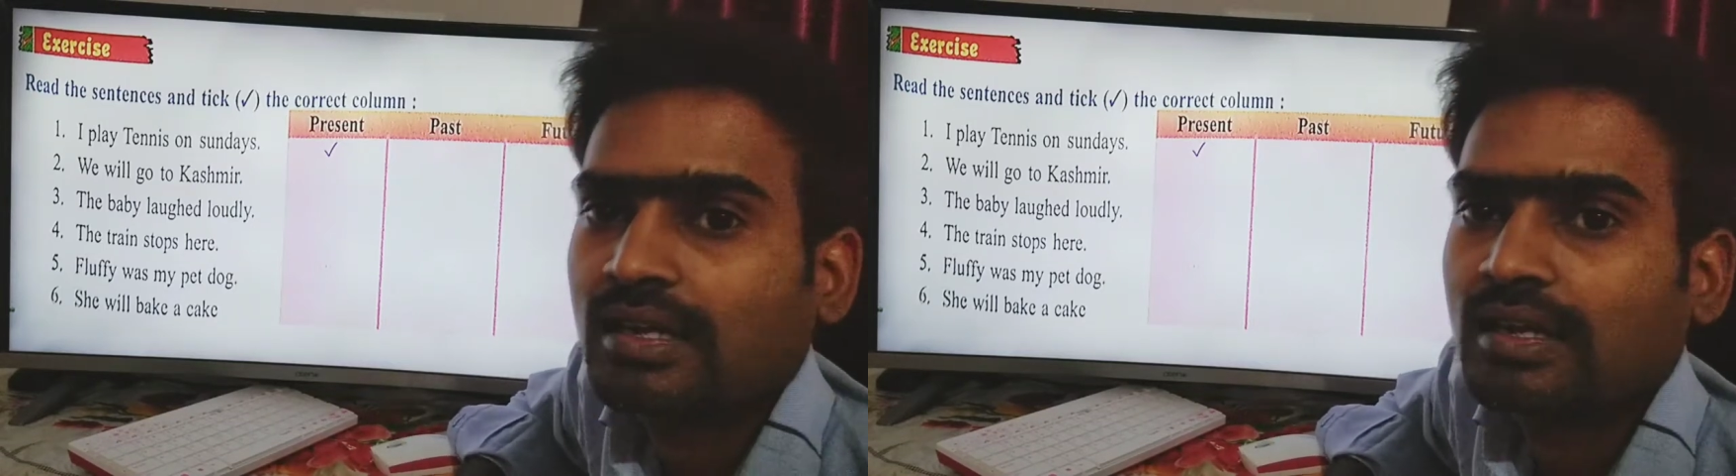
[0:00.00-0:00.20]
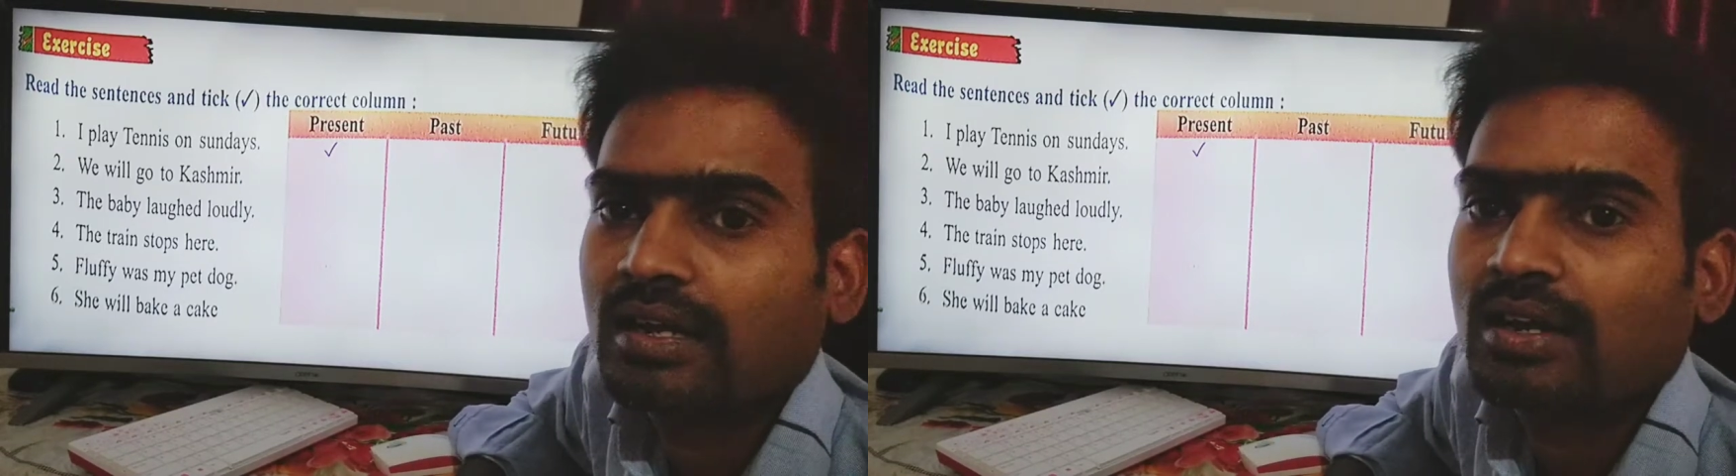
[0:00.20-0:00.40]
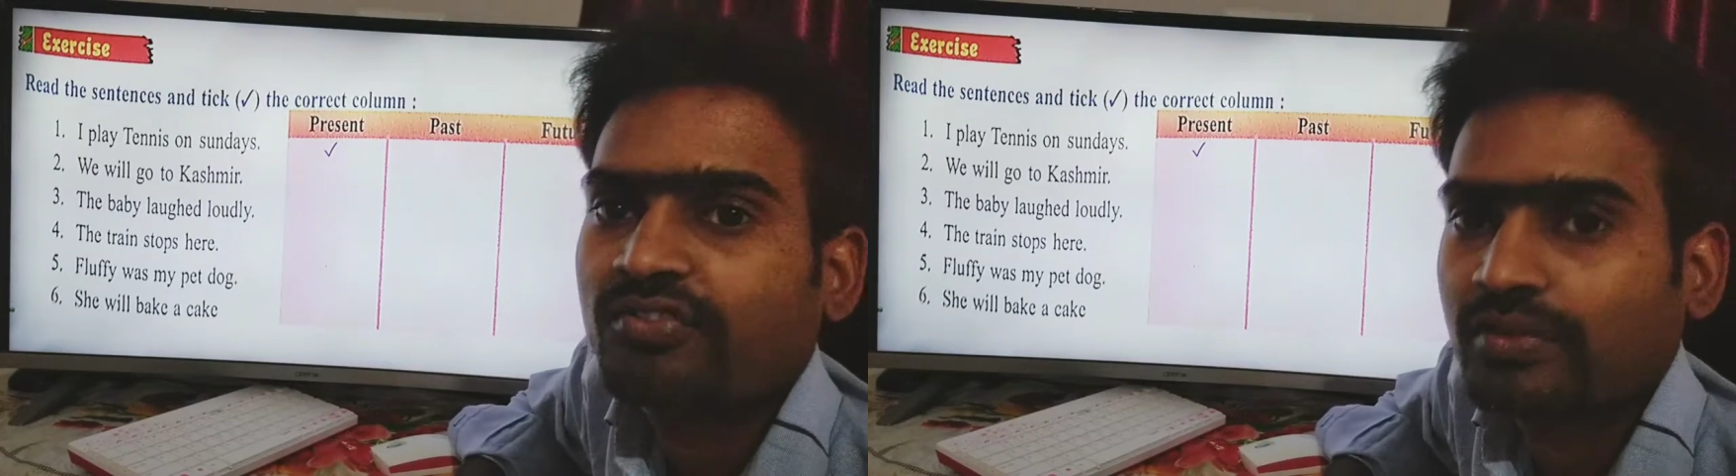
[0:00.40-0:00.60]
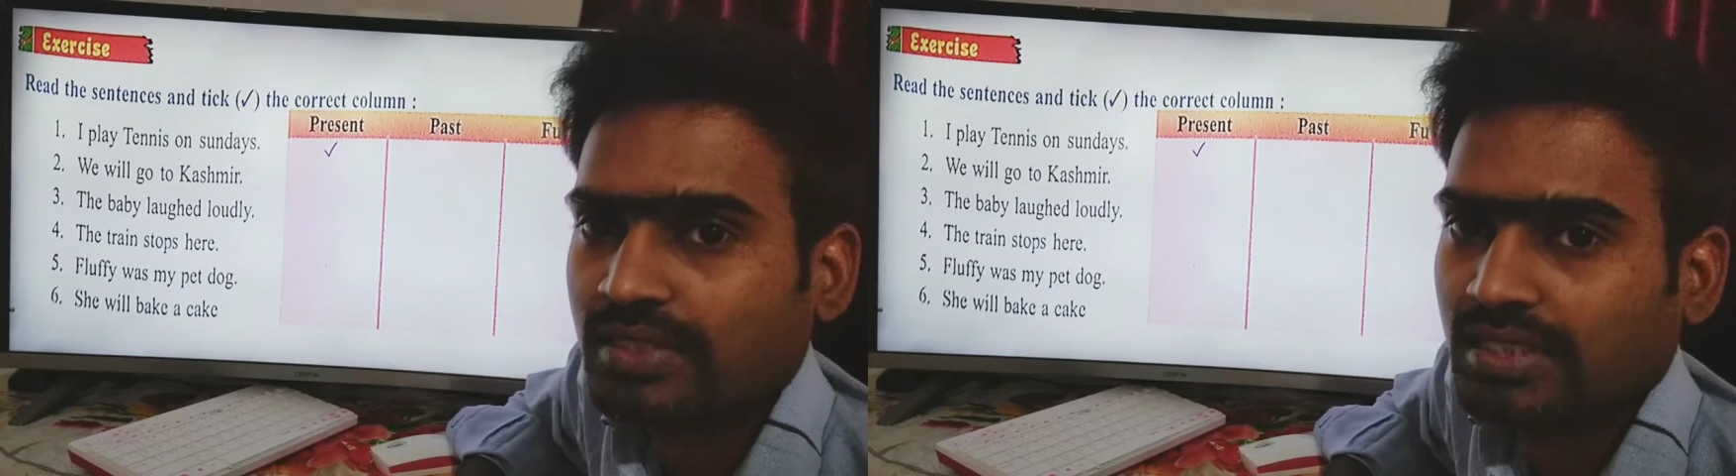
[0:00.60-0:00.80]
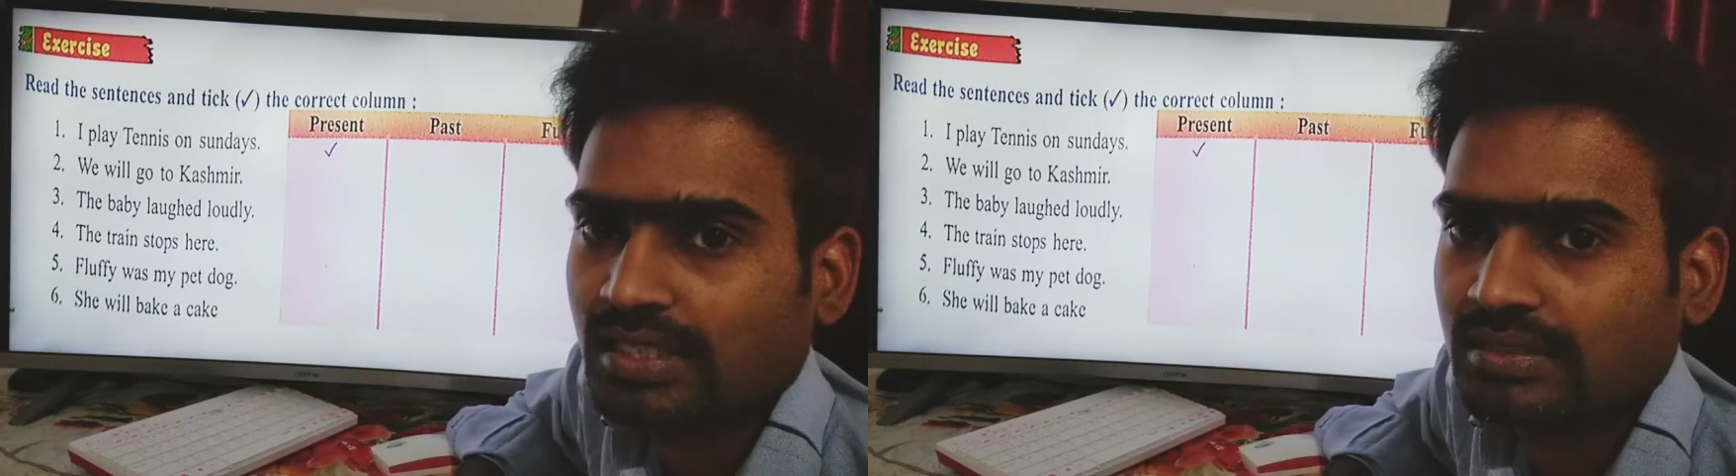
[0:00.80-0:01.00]
a future
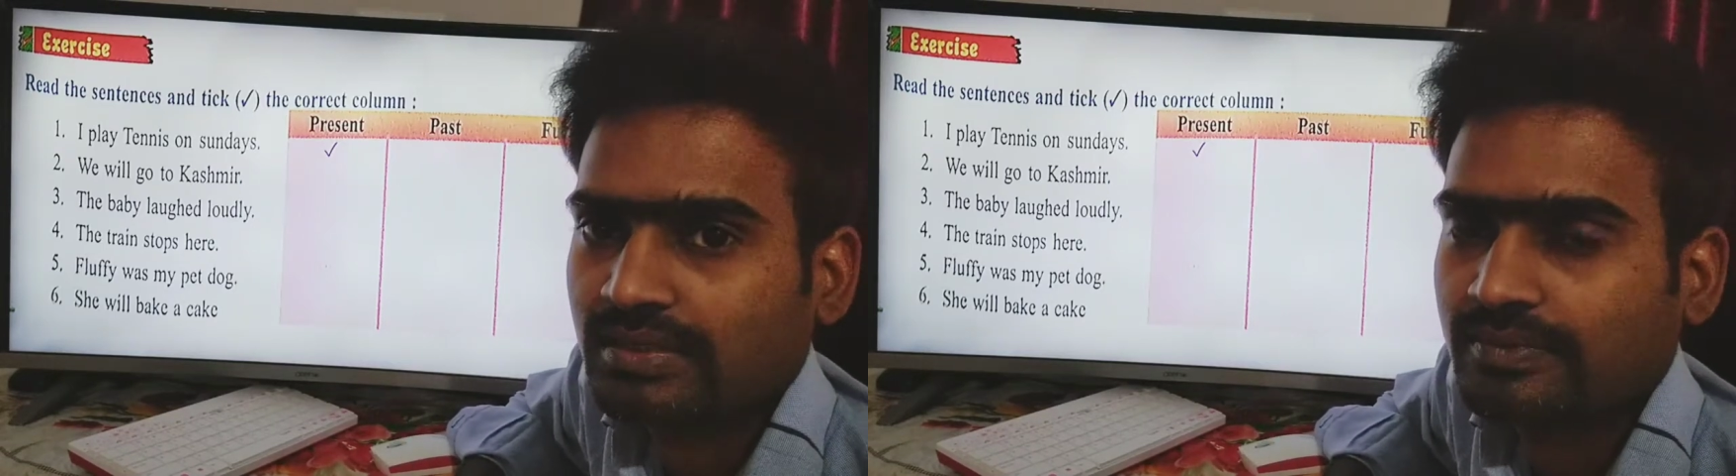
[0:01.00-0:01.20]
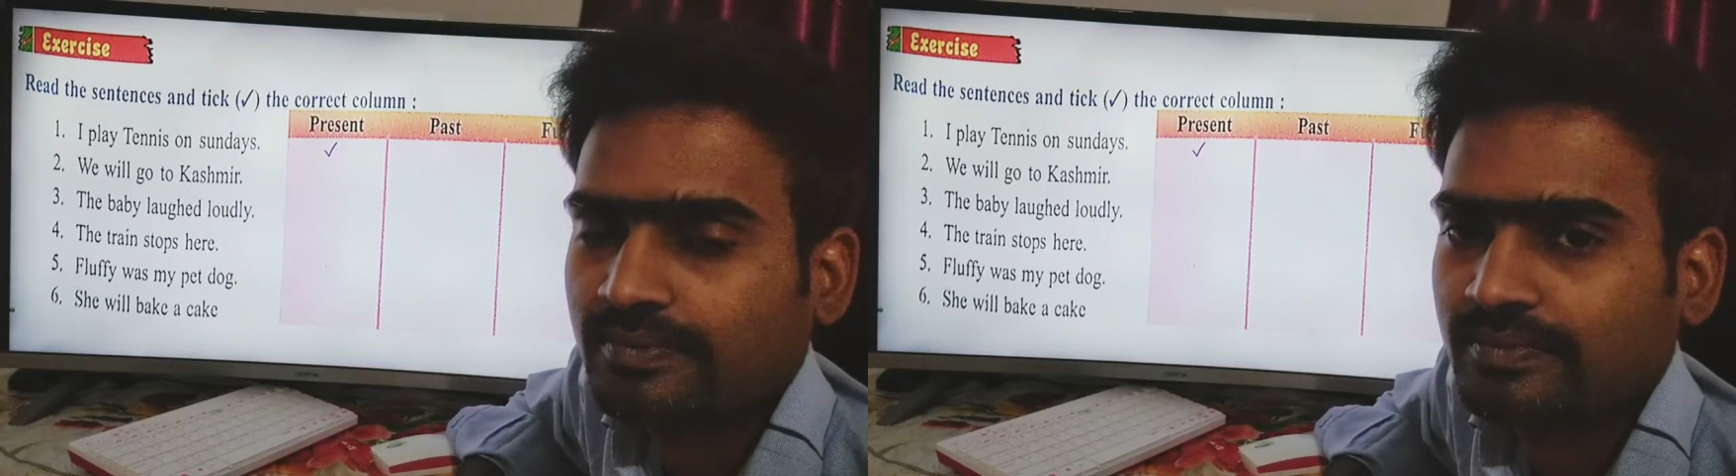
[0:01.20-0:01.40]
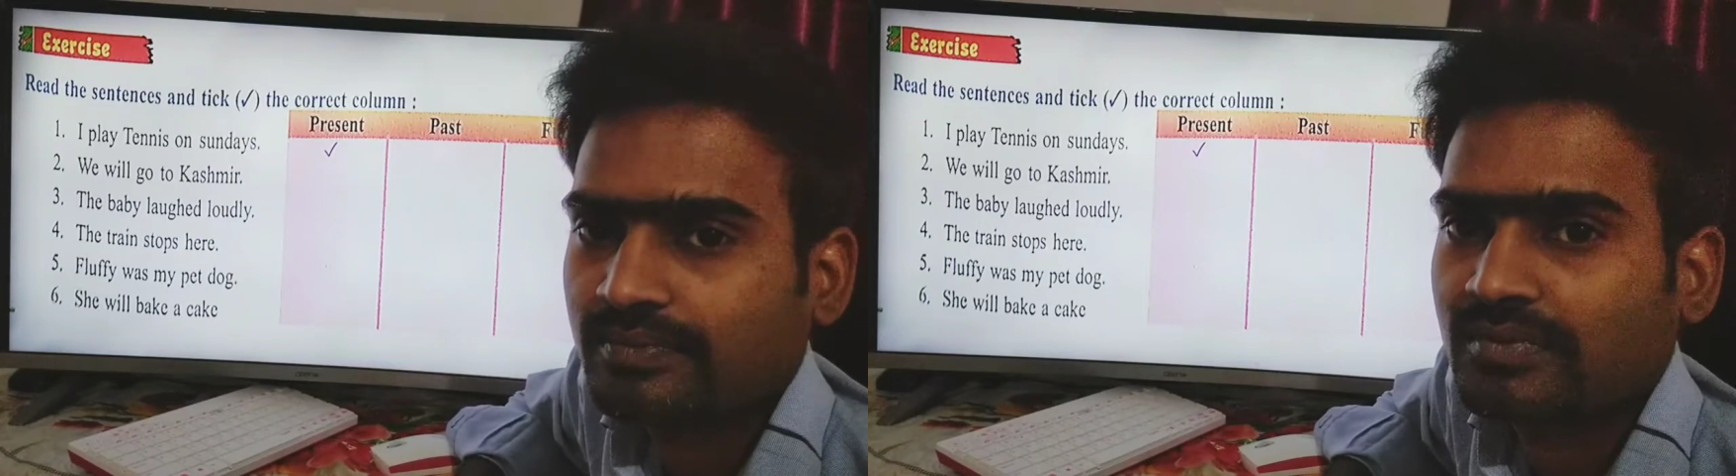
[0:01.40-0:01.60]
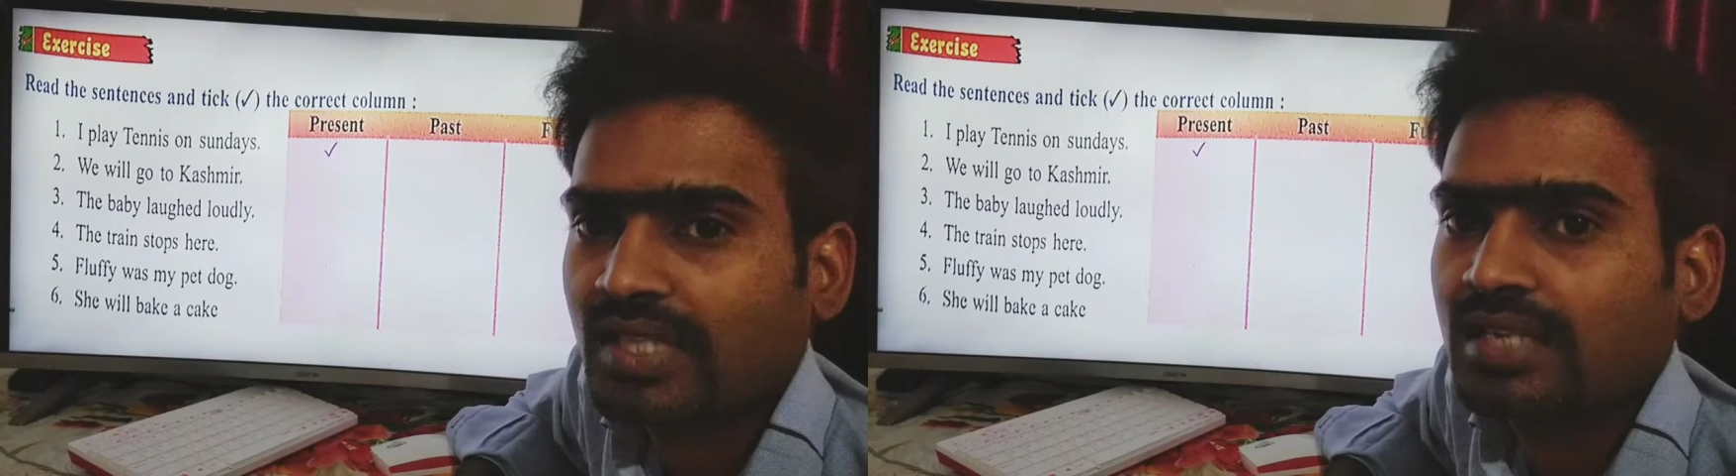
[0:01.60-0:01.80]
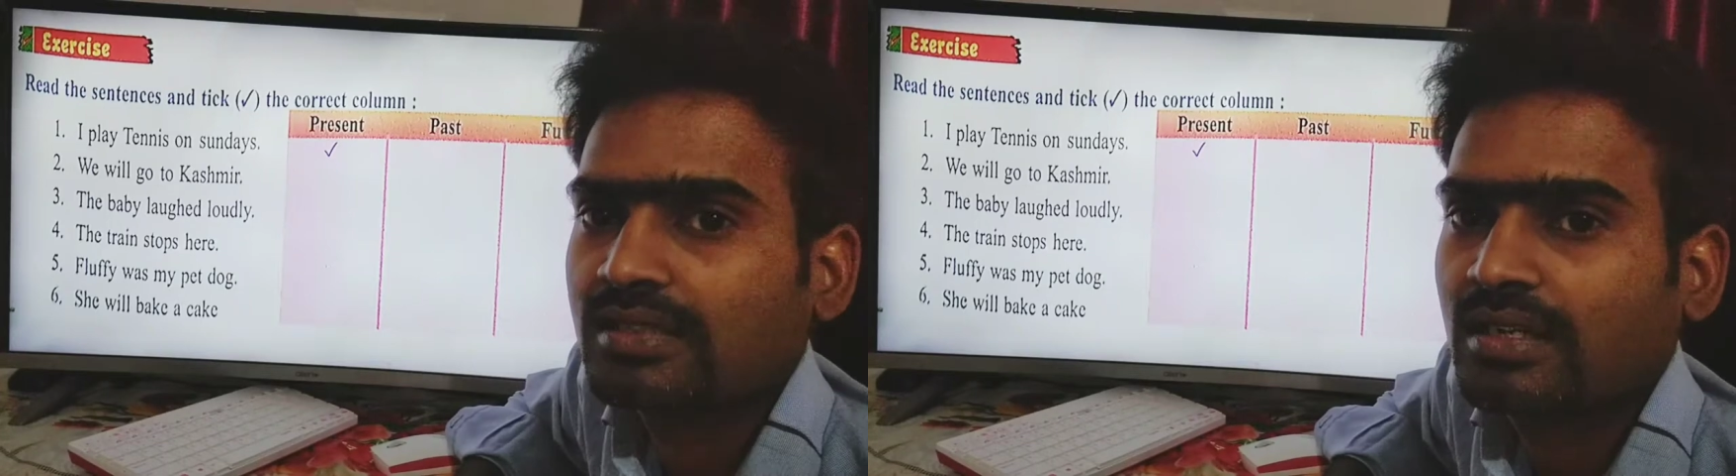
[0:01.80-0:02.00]
tense. That
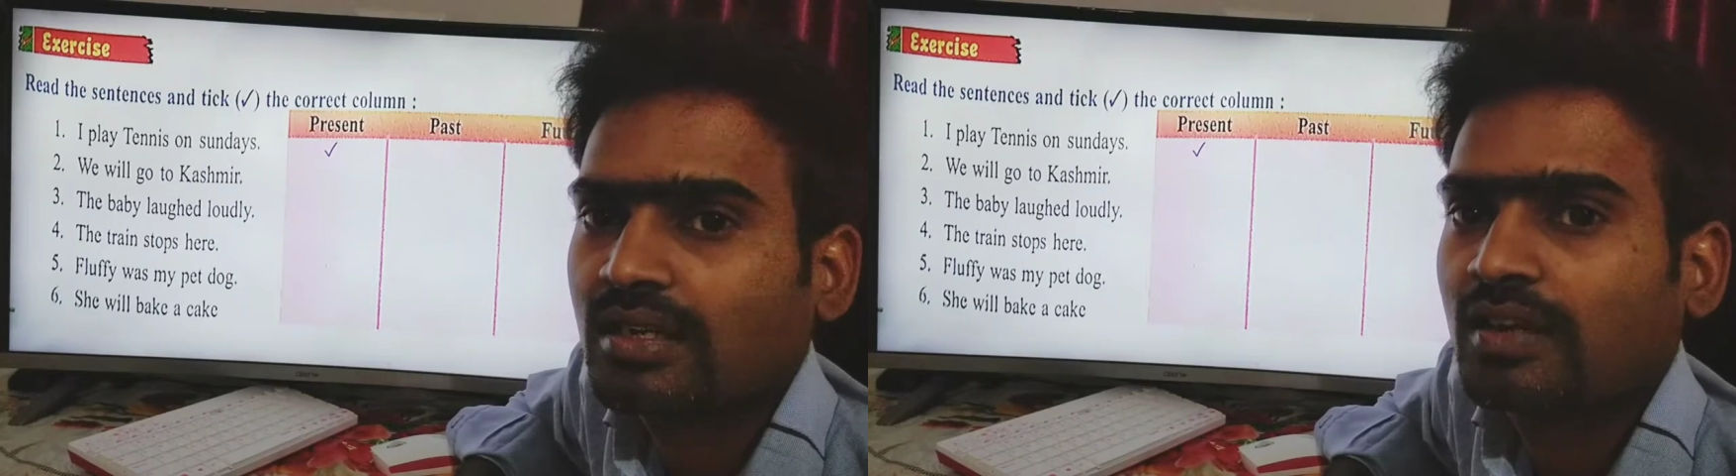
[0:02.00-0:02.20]
is a